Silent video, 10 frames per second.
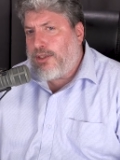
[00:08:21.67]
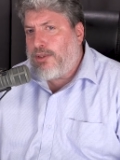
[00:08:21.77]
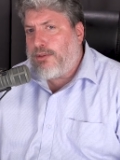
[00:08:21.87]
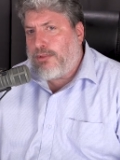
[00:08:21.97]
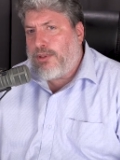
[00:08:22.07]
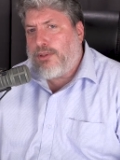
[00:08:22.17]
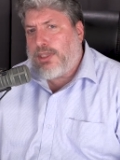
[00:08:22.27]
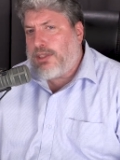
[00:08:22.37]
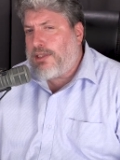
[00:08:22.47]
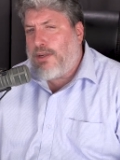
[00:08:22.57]
Luke,
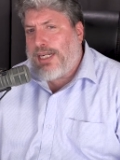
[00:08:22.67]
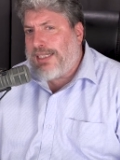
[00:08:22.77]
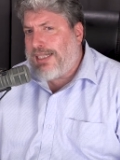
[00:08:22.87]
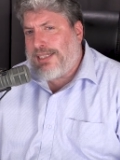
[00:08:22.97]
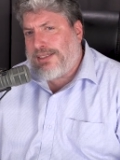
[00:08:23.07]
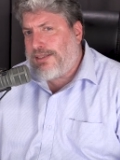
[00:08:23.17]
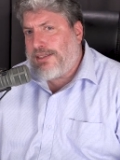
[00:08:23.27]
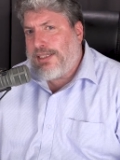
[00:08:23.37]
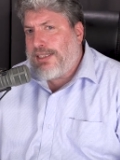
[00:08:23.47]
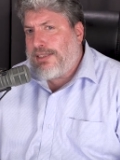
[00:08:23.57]
Luke, and so on. And
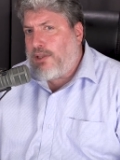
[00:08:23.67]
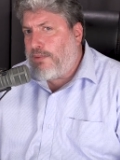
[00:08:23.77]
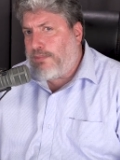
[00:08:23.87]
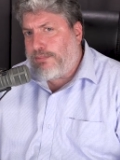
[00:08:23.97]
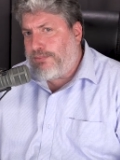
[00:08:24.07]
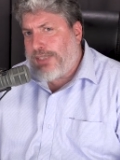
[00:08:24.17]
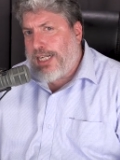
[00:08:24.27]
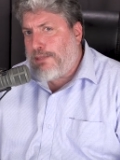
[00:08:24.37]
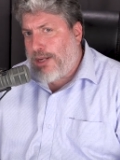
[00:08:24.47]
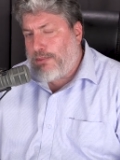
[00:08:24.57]
that's, don't
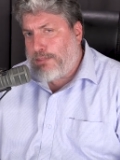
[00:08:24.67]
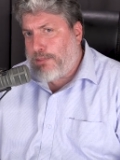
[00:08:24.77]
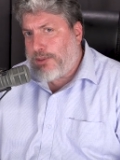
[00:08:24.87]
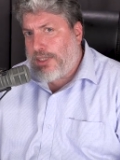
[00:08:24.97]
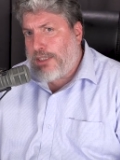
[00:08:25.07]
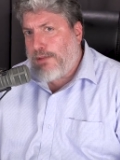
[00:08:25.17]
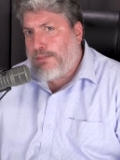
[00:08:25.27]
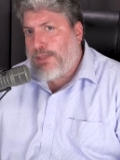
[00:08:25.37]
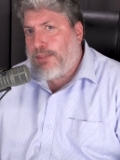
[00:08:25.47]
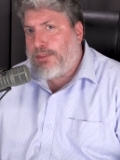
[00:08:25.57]
forget about what people tell you
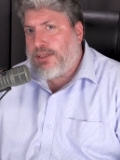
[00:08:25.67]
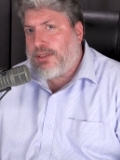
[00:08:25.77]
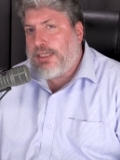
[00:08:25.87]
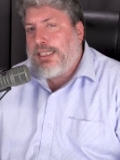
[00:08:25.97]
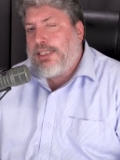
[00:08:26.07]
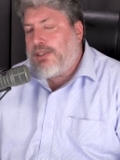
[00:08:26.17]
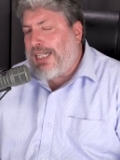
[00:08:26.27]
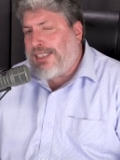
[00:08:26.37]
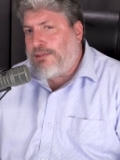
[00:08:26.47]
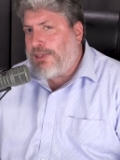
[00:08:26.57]
about Papias. So
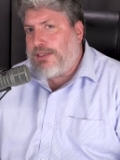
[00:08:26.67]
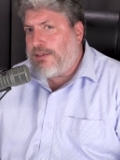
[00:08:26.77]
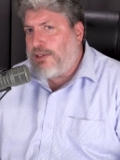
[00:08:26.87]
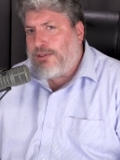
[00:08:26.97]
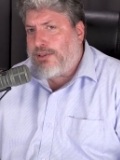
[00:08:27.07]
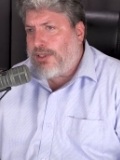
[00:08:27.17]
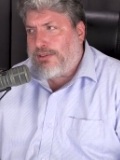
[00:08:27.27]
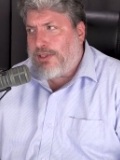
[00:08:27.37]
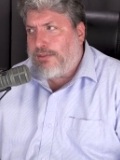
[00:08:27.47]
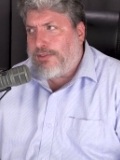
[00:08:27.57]
that's the reason. Luke
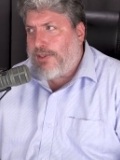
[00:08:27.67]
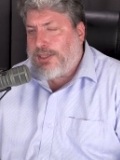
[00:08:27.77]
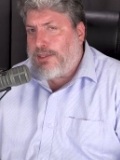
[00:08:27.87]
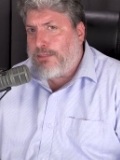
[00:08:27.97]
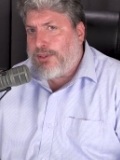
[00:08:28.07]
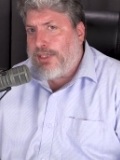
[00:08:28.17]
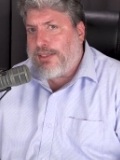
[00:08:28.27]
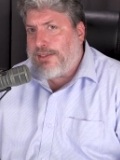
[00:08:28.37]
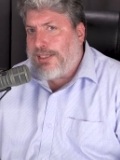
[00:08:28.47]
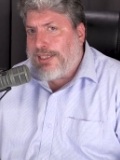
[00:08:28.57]
just took a very simple
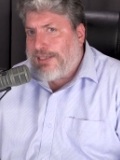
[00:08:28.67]
thing.